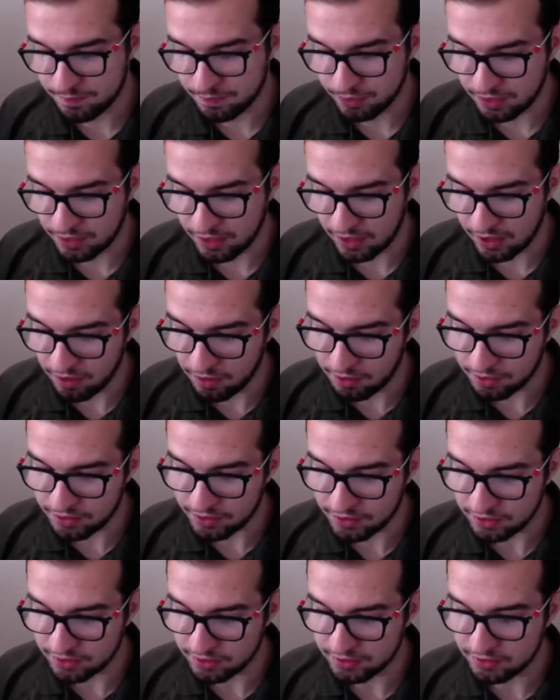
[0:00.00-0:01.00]
that all
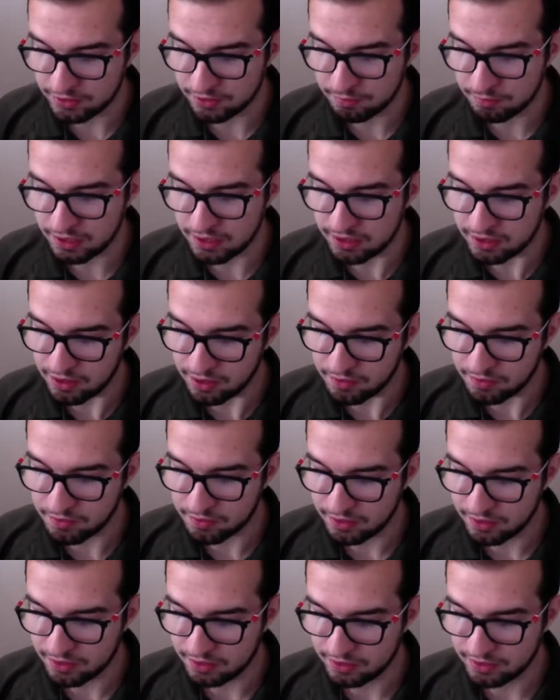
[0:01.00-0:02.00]
the earth may
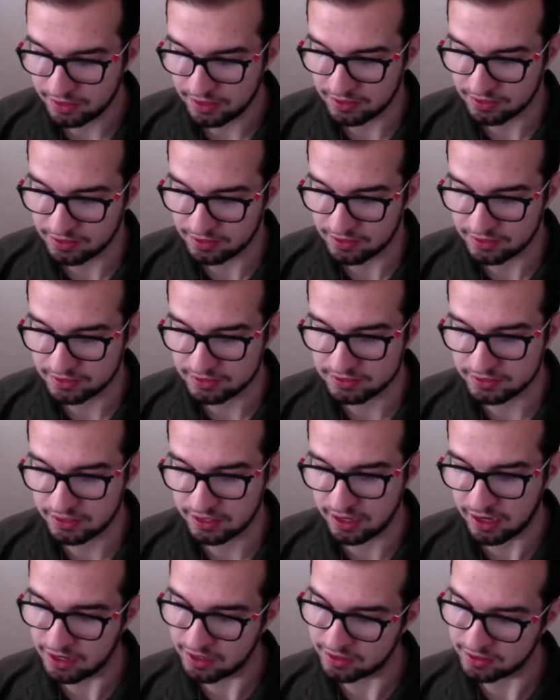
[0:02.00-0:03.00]
know that there is a
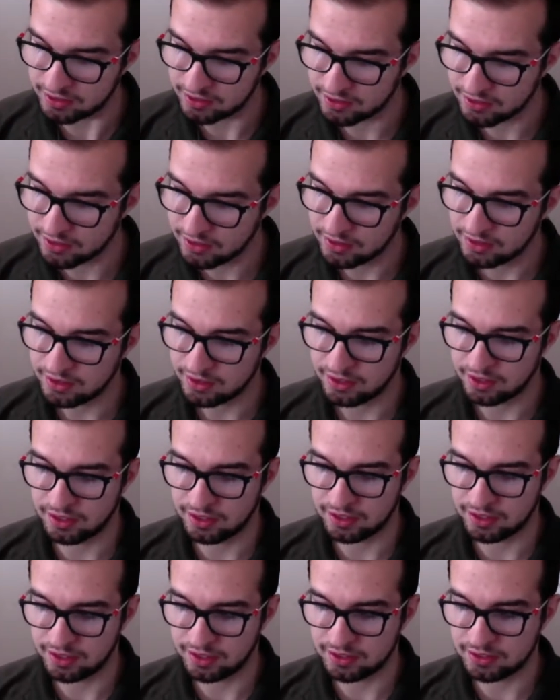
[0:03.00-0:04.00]
God
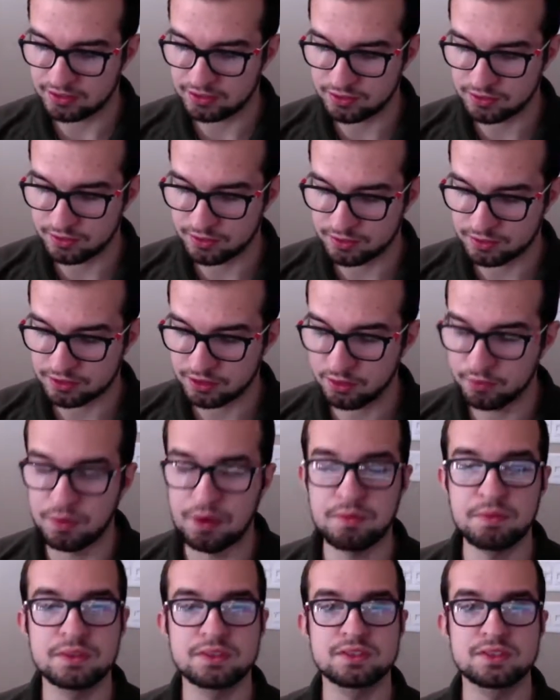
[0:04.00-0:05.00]
in Israel. So
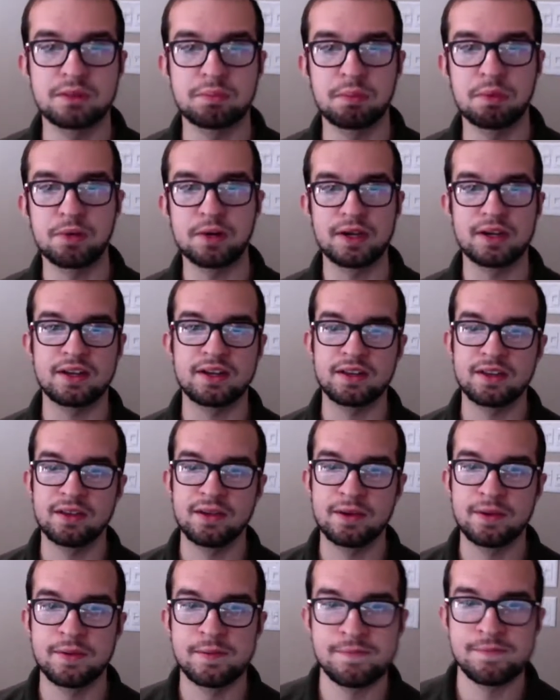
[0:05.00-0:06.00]
what was the point
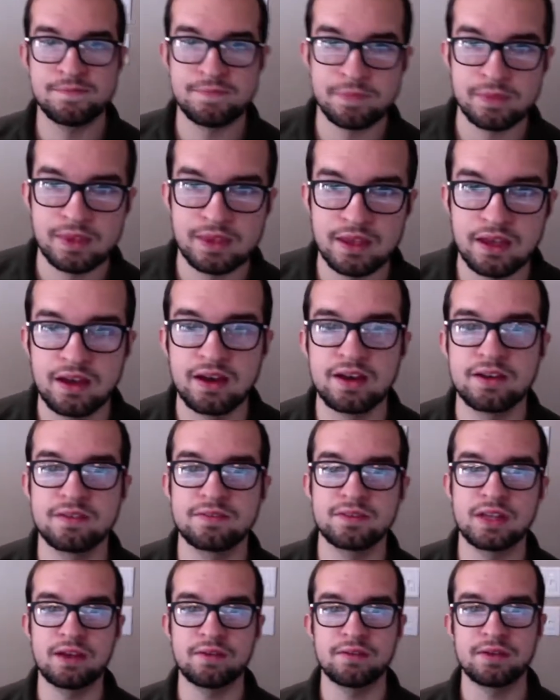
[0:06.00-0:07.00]
of
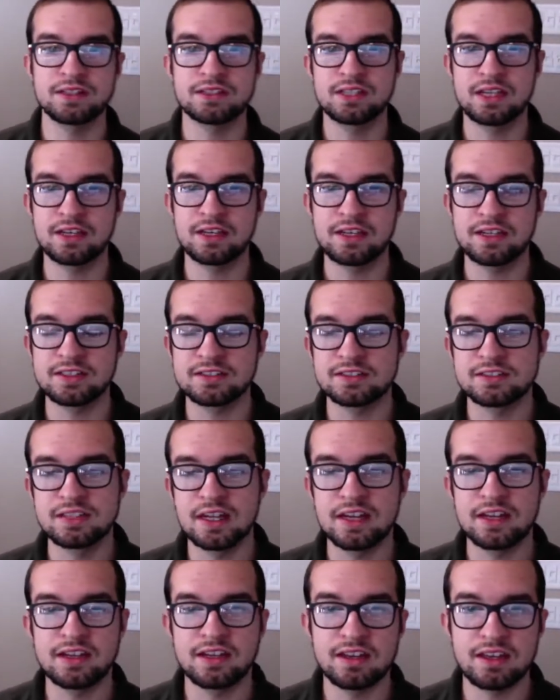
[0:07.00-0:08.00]
David taking a
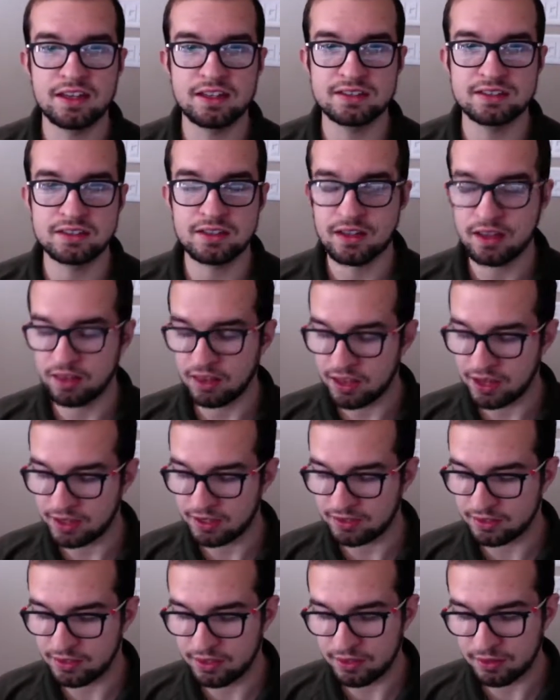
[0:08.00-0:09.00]
stand against
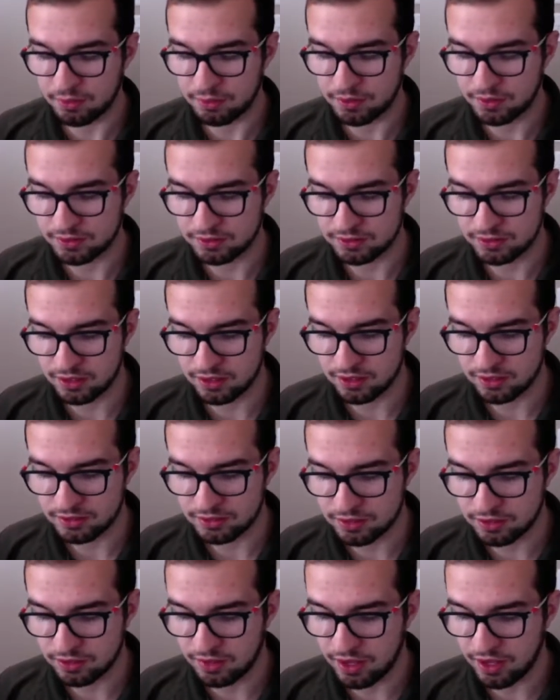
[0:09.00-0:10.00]
Goliath? It was
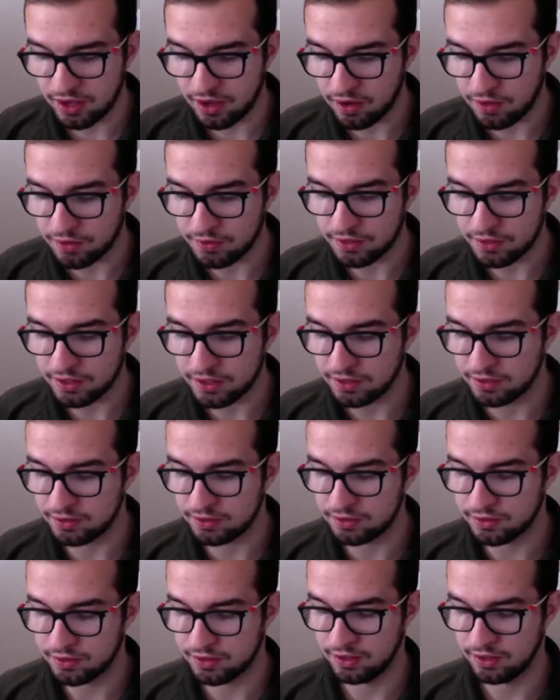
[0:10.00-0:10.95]
so that all the earth